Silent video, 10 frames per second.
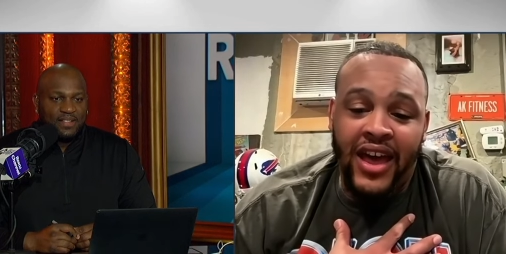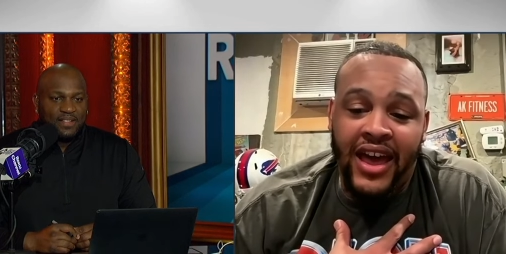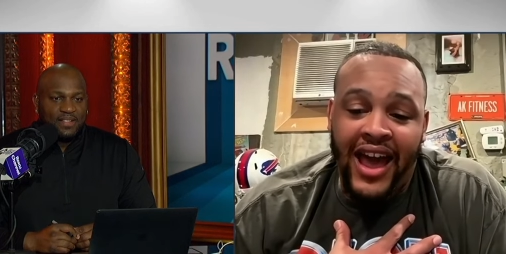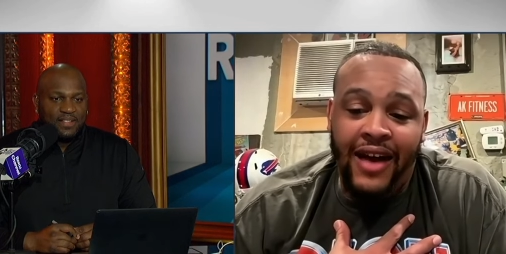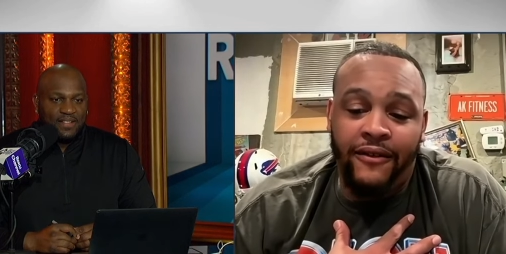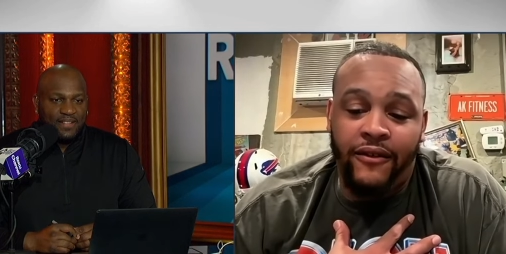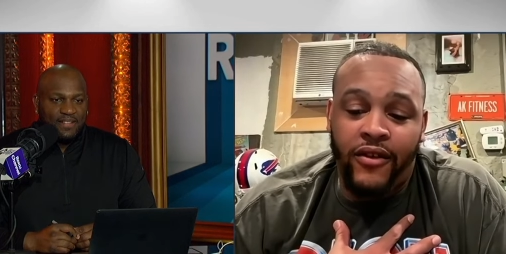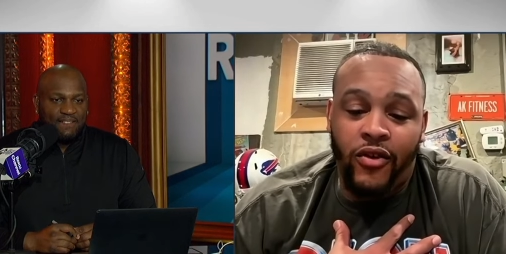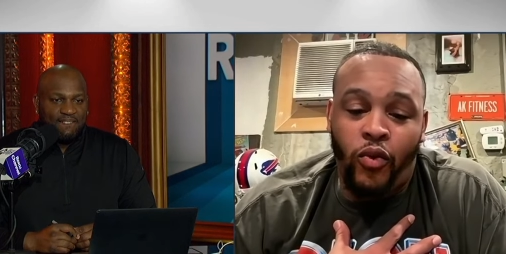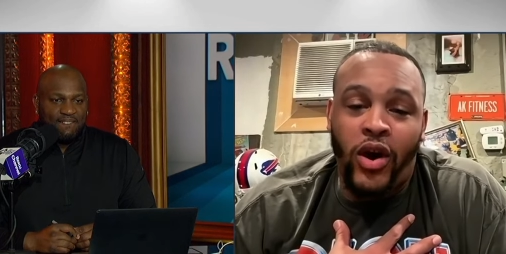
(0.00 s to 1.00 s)
Speaker 1: that have
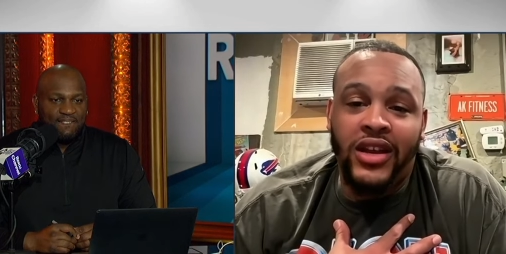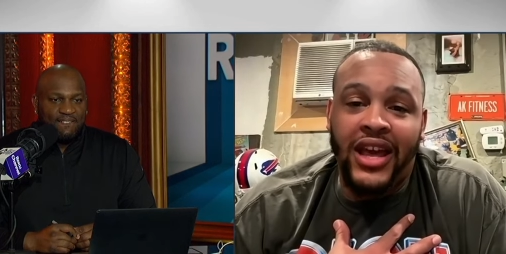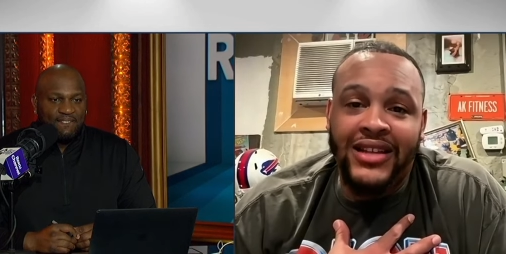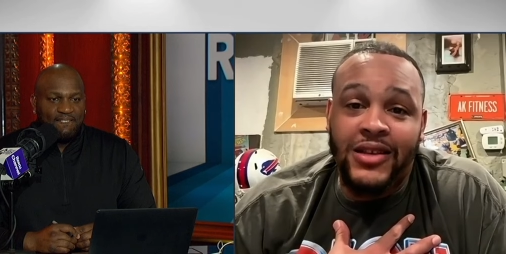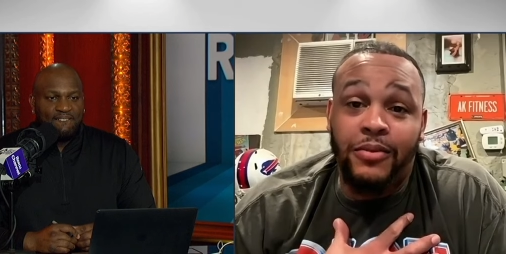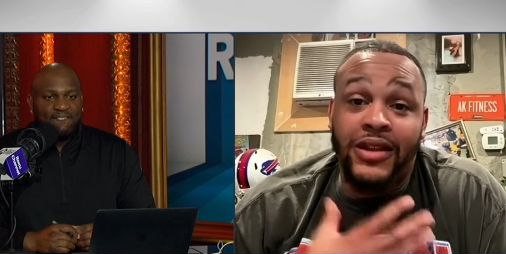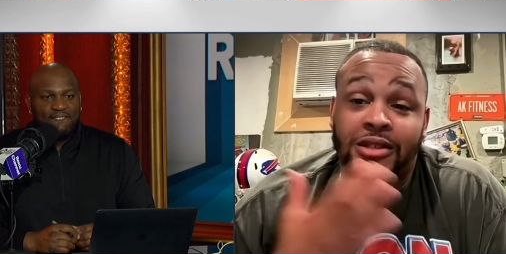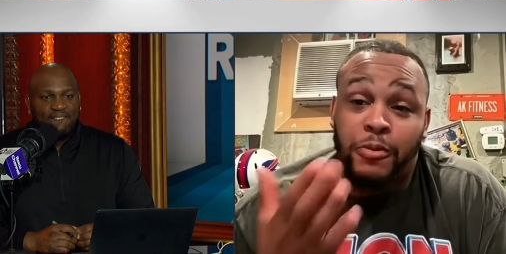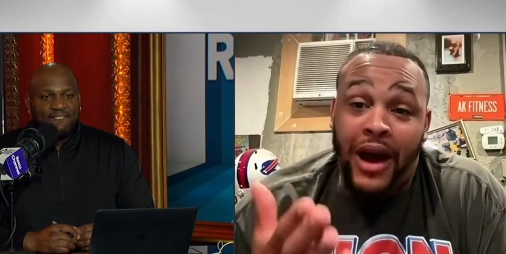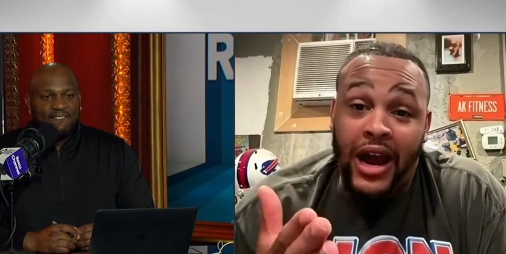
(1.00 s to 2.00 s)
one day to
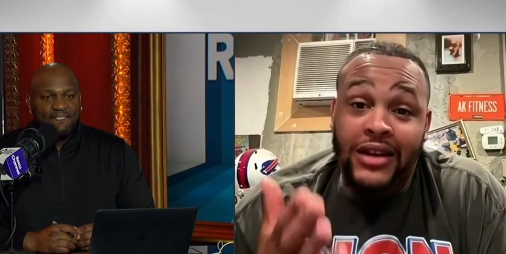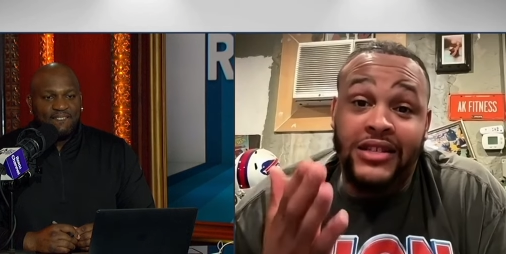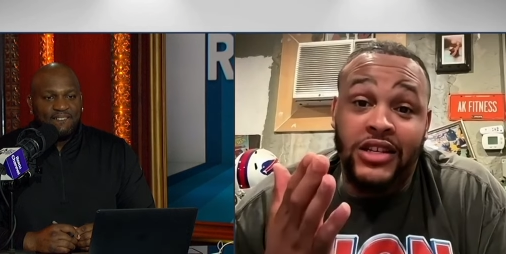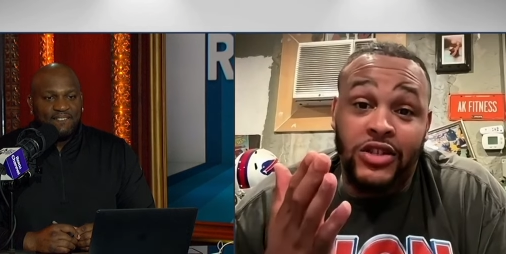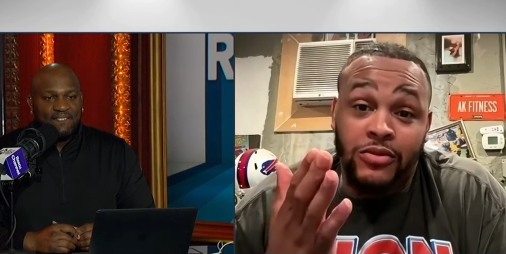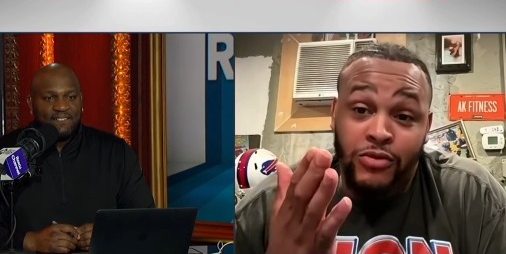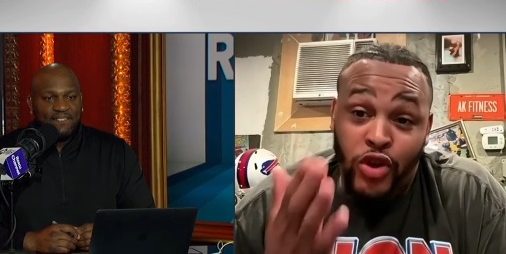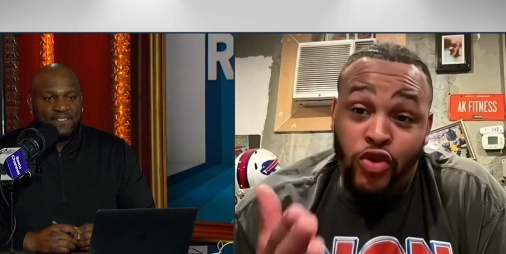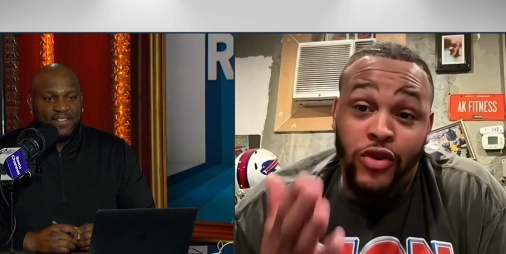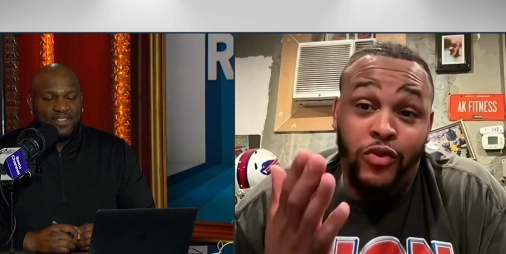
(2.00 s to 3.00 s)
inspire to
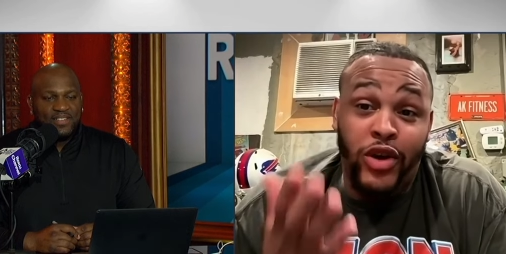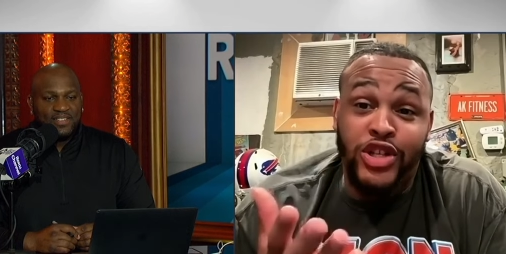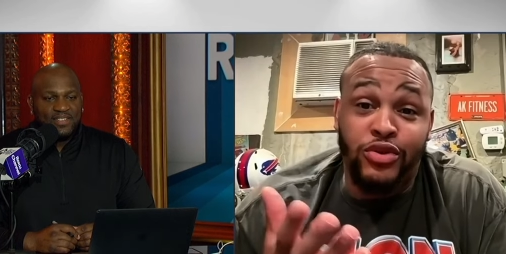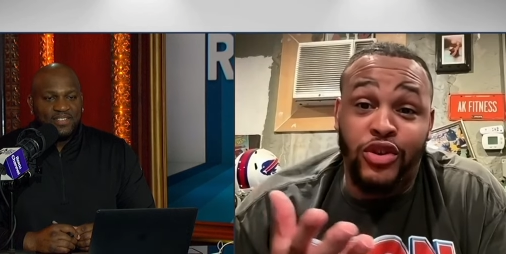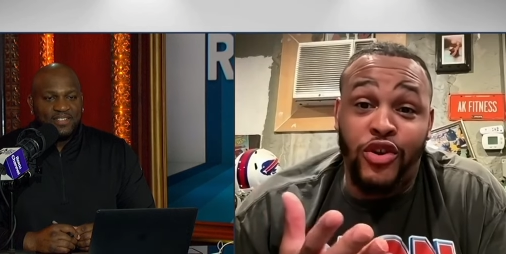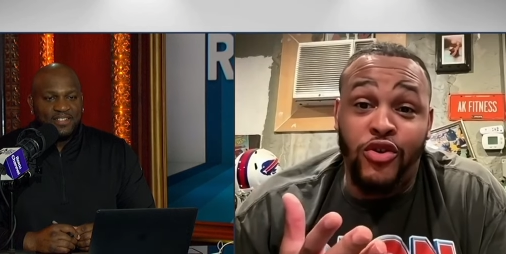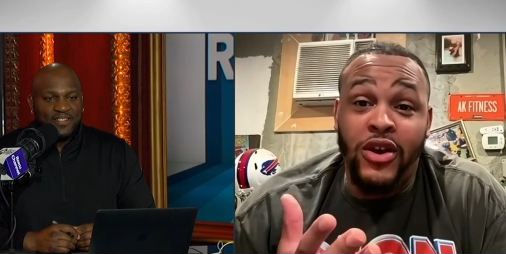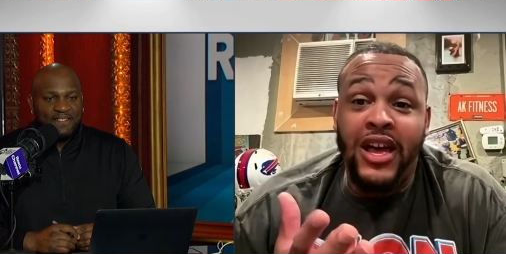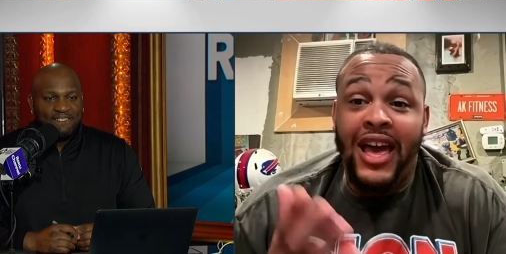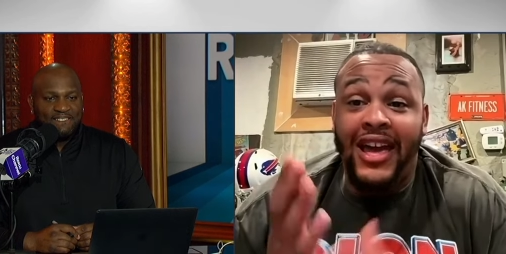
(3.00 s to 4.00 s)
doing what you
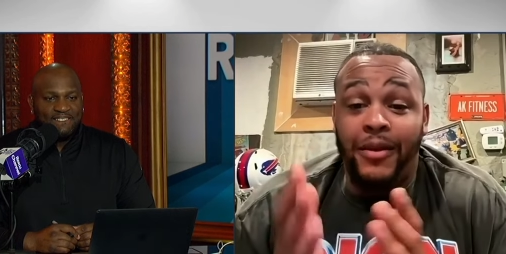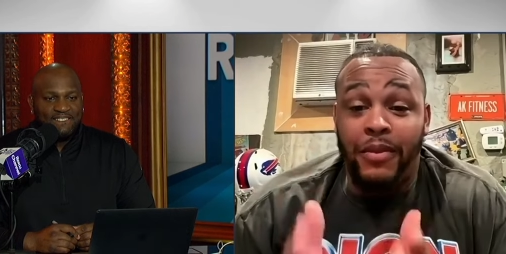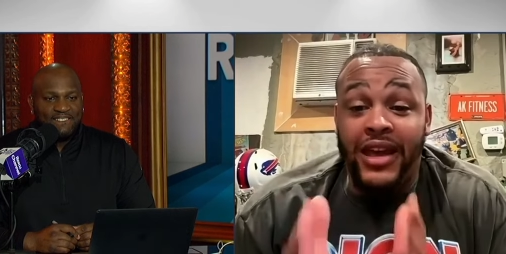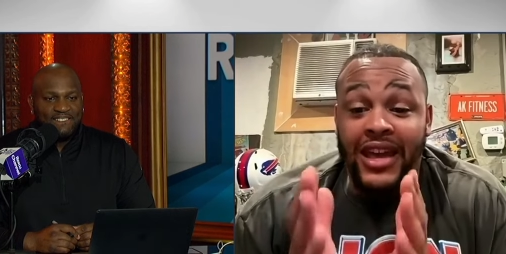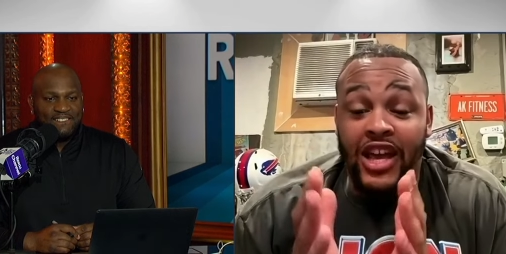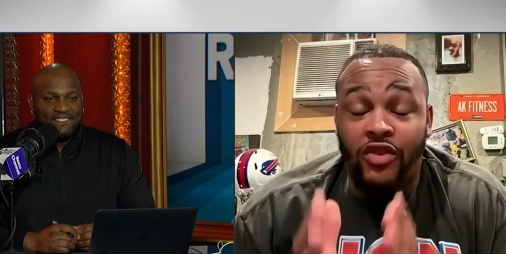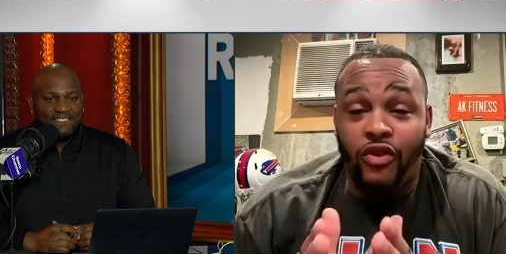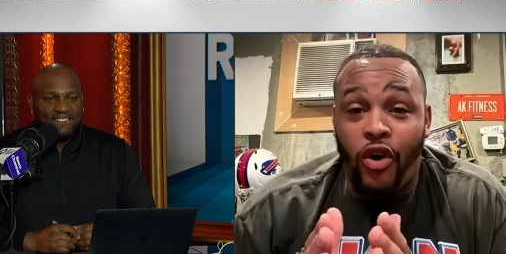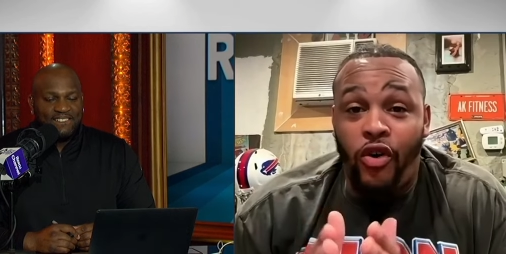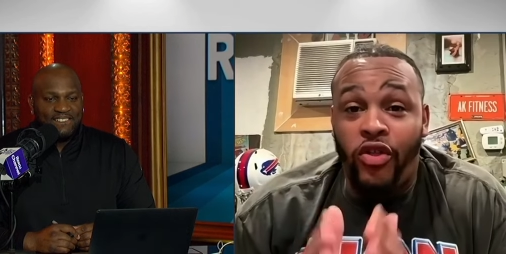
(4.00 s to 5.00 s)
do and to be in
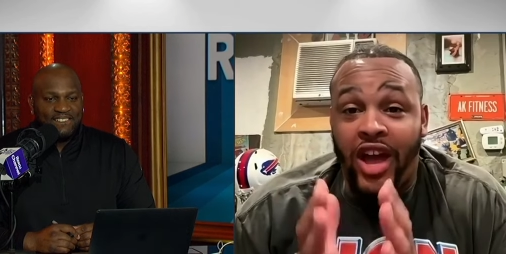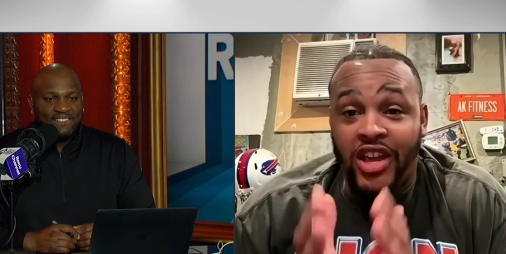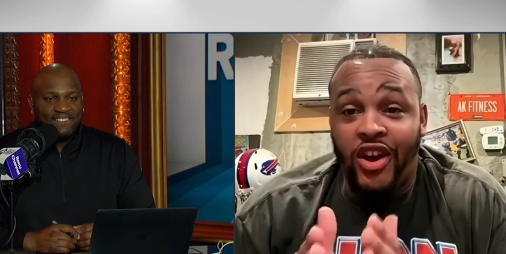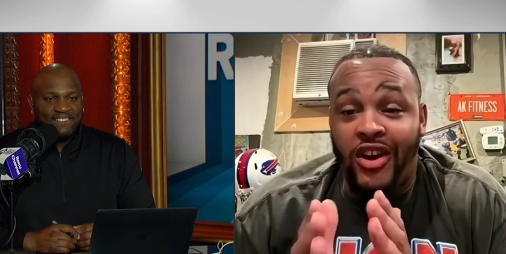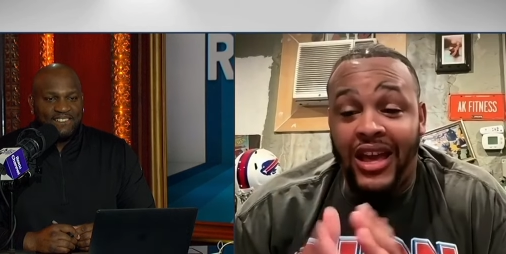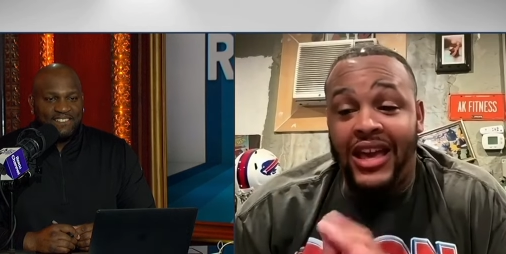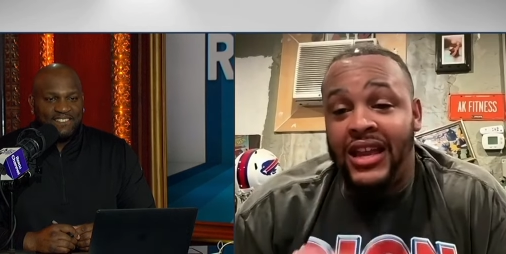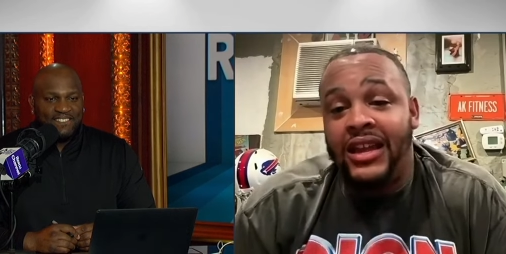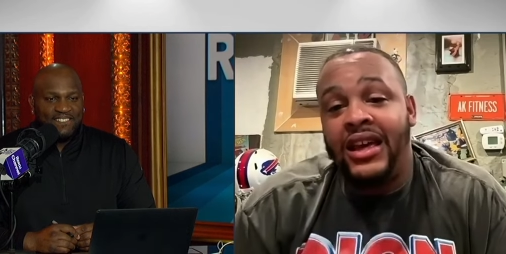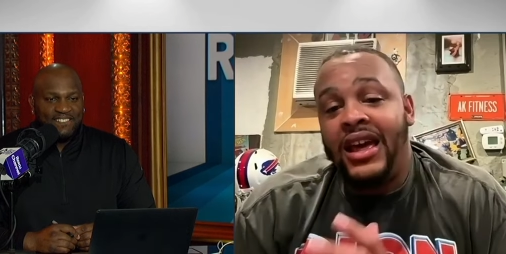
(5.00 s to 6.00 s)
the role that you're
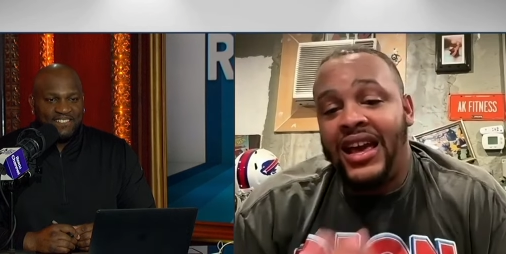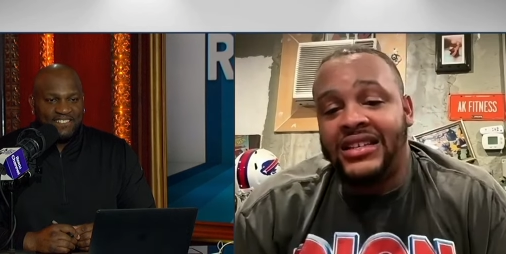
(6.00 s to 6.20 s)
in.